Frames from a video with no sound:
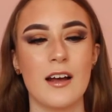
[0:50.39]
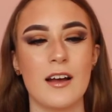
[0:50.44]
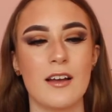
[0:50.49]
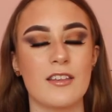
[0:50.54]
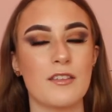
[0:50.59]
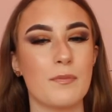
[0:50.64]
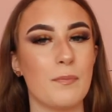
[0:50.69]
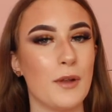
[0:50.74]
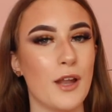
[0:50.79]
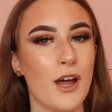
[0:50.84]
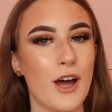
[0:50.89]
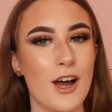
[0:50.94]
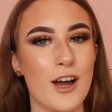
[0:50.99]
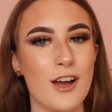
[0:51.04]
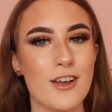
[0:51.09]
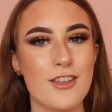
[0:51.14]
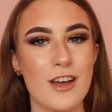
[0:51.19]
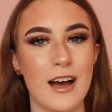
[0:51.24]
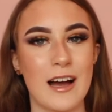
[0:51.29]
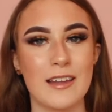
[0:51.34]

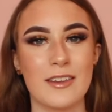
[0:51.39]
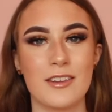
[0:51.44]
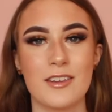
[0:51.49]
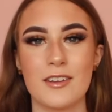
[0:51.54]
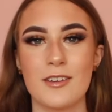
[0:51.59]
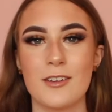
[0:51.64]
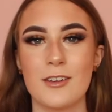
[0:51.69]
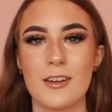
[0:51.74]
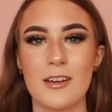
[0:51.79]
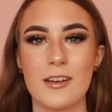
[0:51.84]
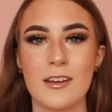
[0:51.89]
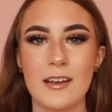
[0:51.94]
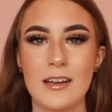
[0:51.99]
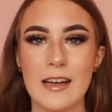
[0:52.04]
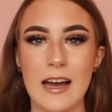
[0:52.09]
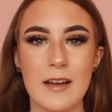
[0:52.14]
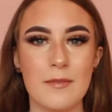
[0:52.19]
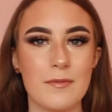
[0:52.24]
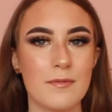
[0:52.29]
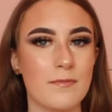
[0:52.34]
splurge and
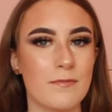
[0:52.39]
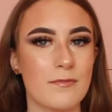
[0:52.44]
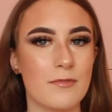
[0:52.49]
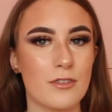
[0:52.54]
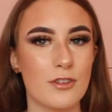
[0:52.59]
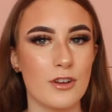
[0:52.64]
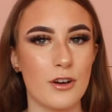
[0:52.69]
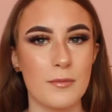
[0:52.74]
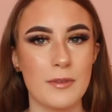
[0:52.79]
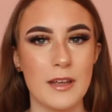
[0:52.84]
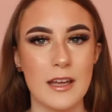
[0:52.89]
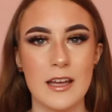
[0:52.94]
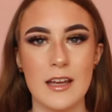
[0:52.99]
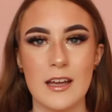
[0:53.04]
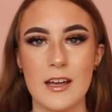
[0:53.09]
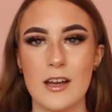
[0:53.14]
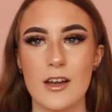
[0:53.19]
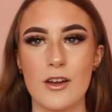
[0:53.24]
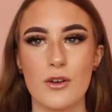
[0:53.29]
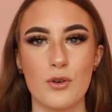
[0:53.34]
get so many
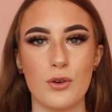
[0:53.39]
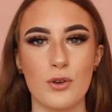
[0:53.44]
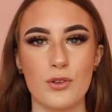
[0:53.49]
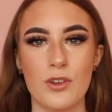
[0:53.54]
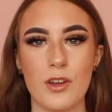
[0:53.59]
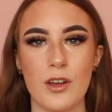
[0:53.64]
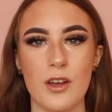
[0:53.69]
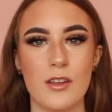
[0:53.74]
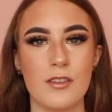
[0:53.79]
good